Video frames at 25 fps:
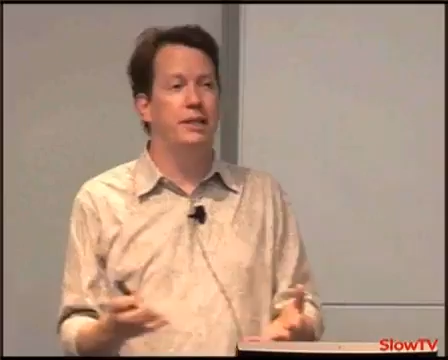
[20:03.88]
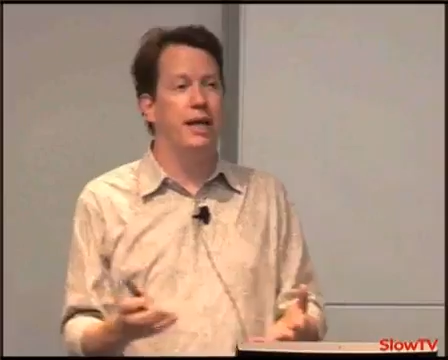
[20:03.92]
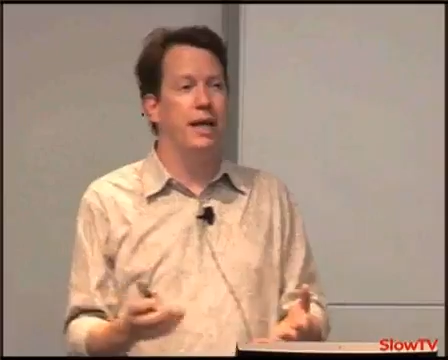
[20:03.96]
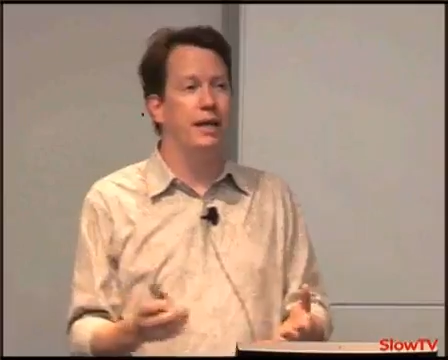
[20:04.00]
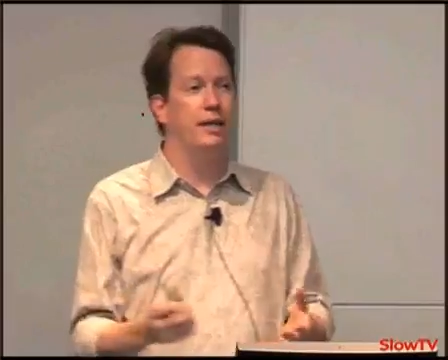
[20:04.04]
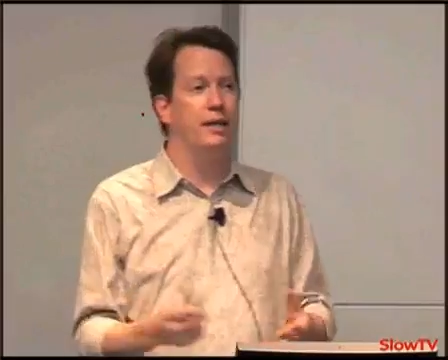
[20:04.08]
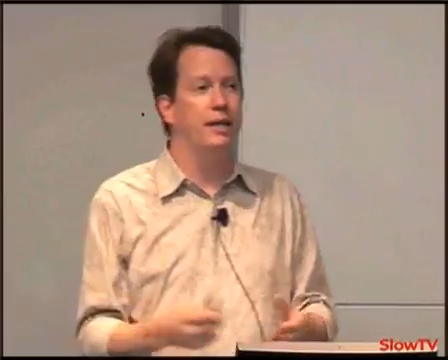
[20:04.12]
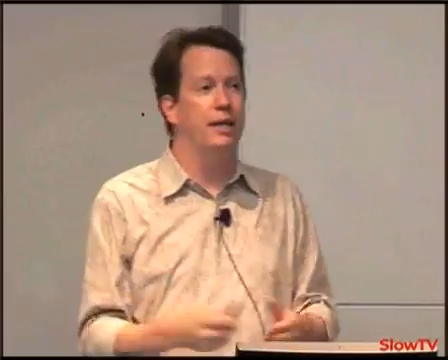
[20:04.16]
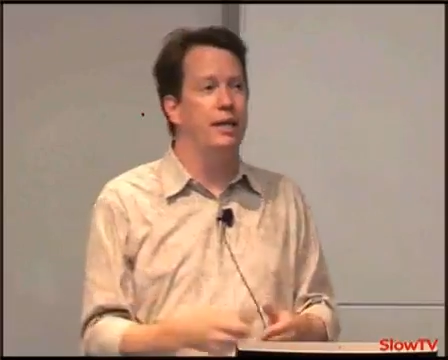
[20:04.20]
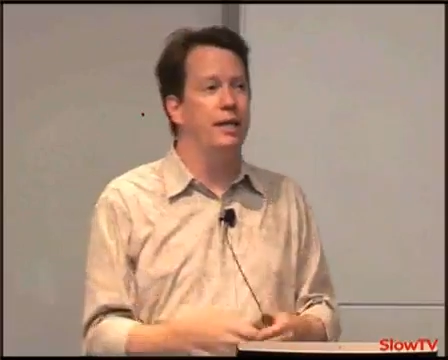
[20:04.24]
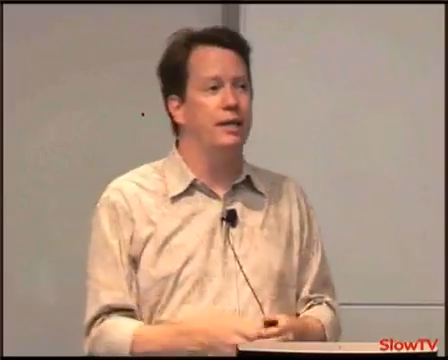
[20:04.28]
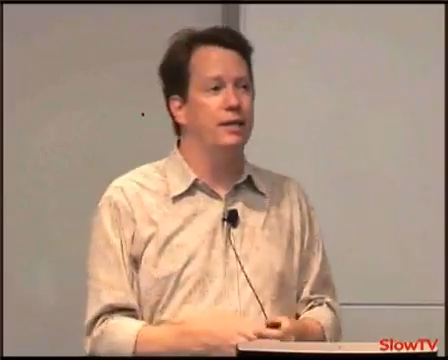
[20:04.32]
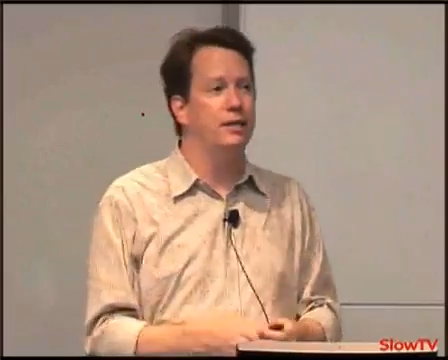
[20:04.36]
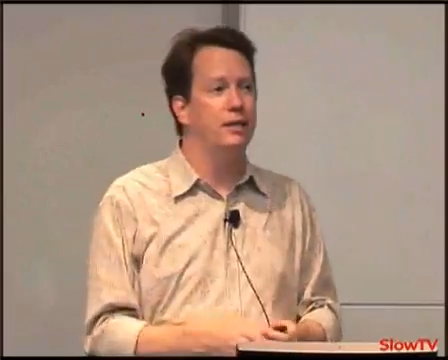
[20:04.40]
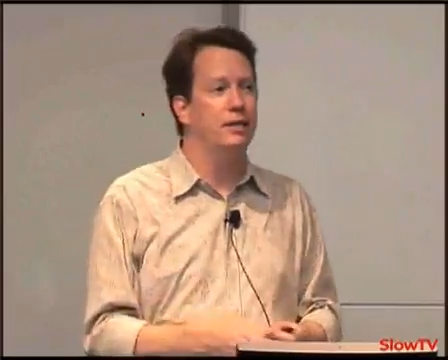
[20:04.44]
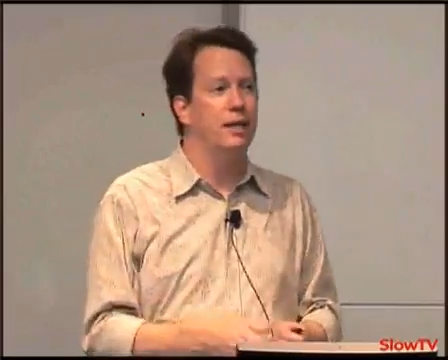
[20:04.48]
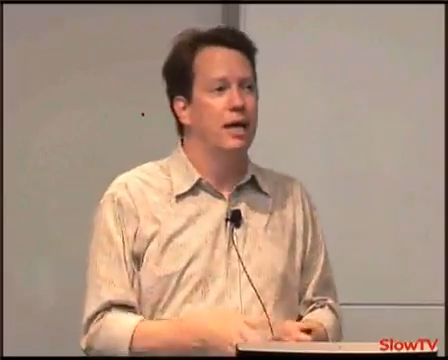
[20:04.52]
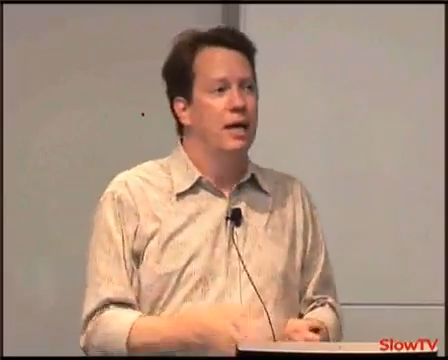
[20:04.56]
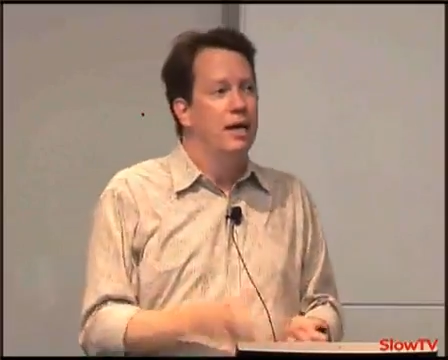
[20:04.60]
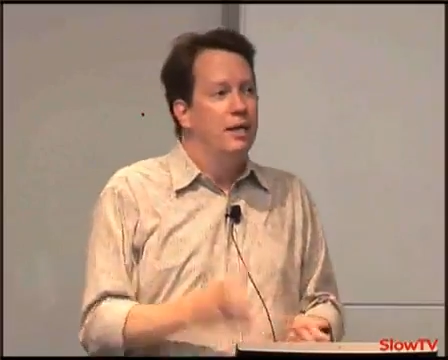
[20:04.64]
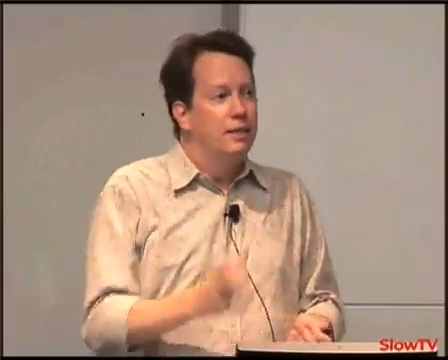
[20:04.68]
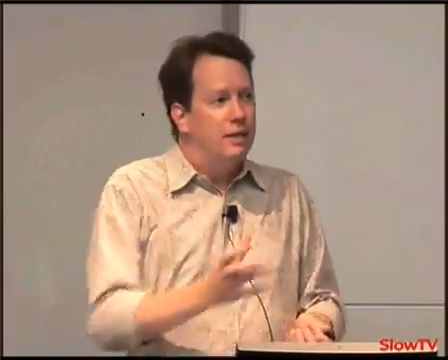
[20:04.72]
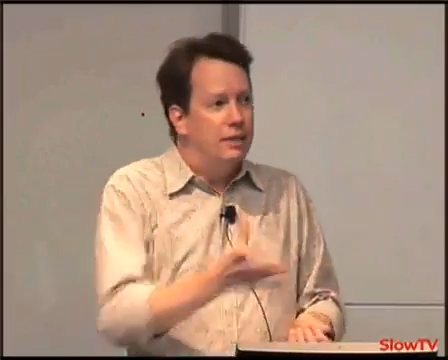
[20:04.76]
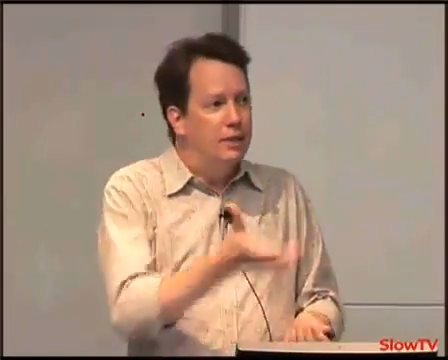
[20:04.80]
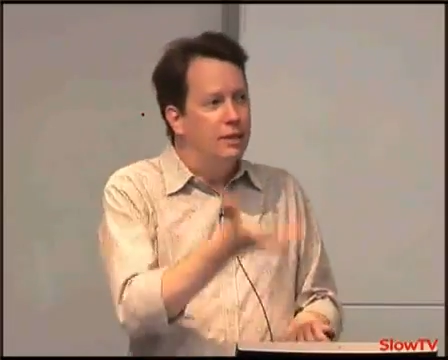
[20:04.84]
techniques,
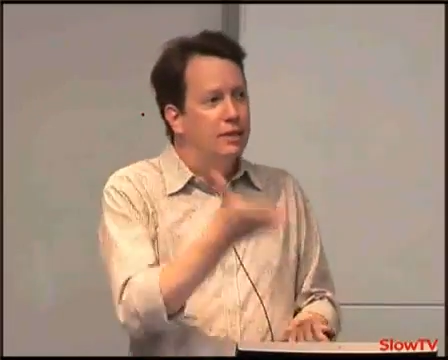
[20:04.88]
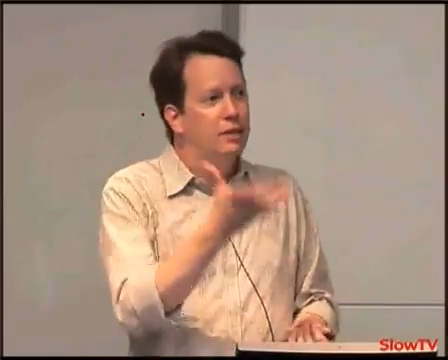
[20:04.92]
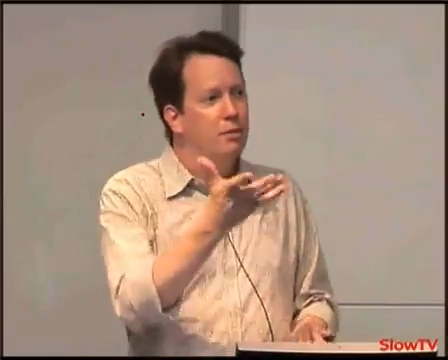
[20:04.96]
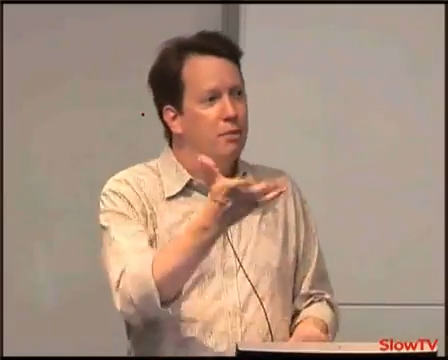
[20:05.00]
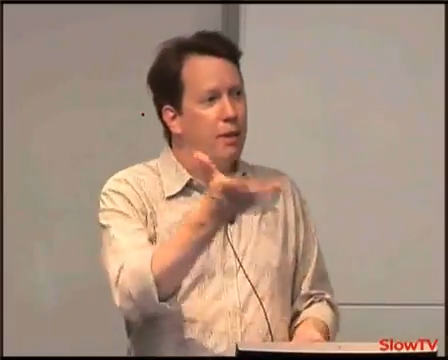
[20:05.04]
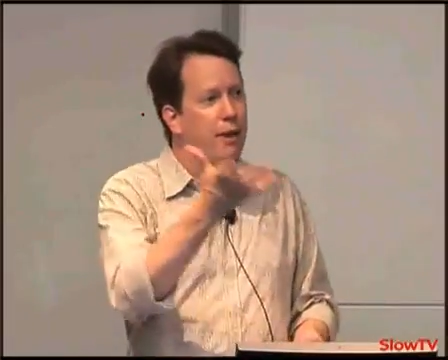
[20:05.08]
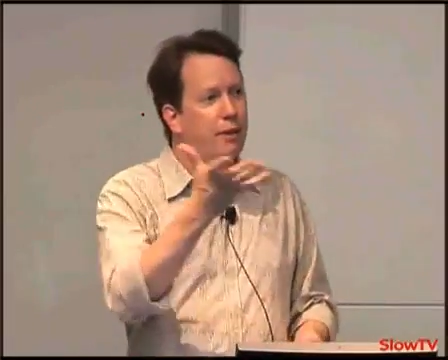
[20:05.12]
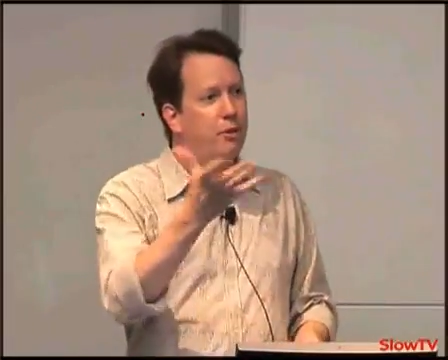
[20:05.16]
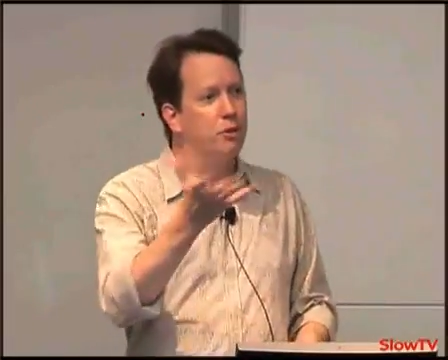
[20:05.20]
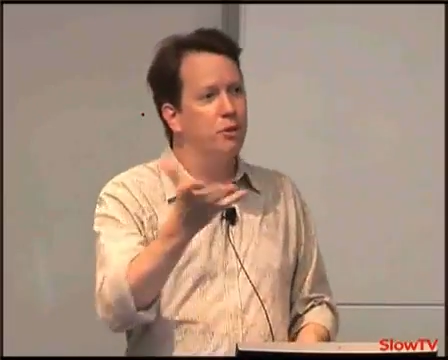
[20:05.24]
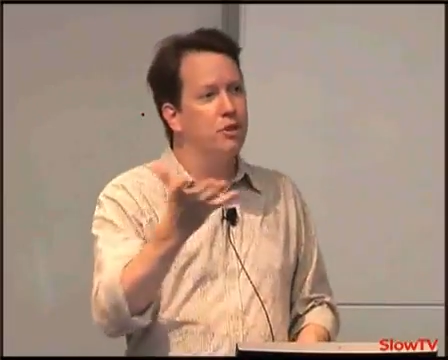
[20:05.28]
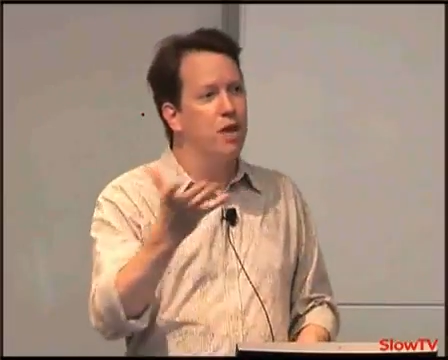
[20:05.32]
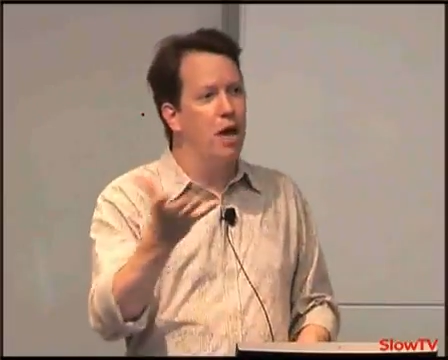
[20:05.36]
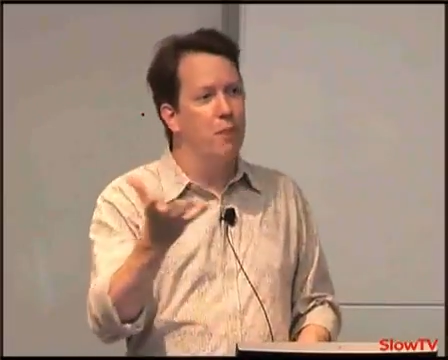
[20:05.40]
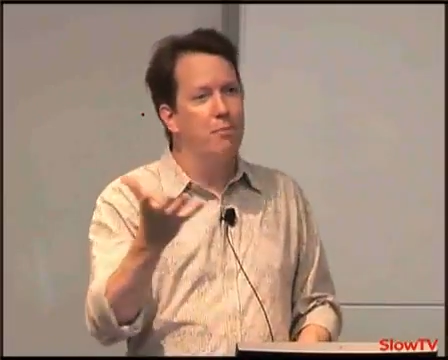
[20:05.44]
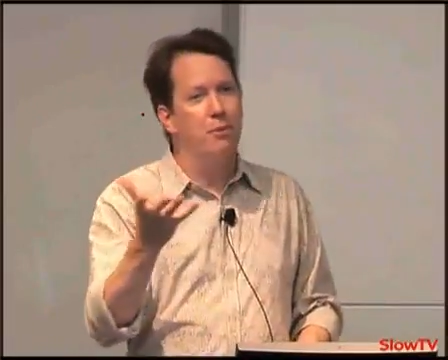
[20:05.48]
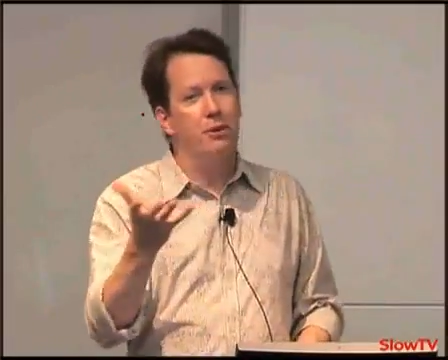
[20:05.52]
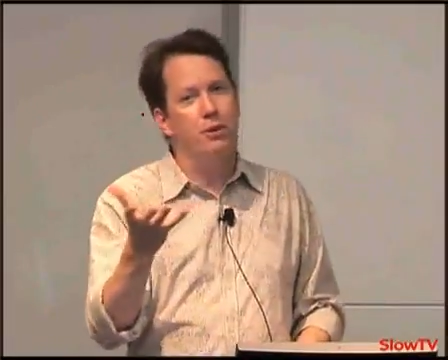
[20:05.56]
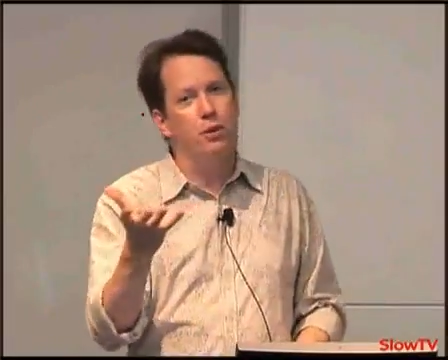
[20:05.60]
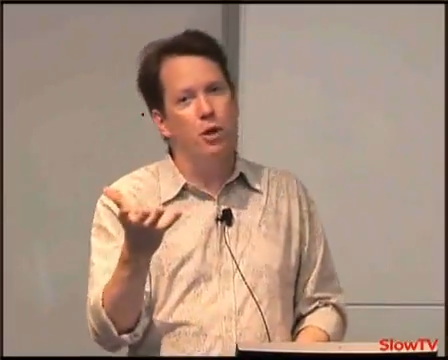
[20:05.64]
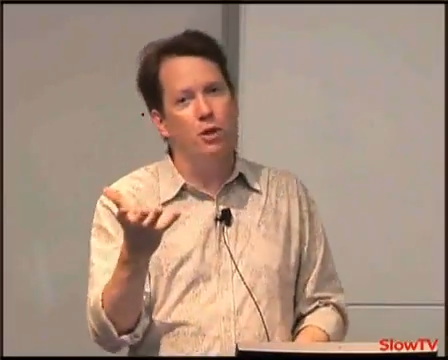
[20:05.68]
since the microscopic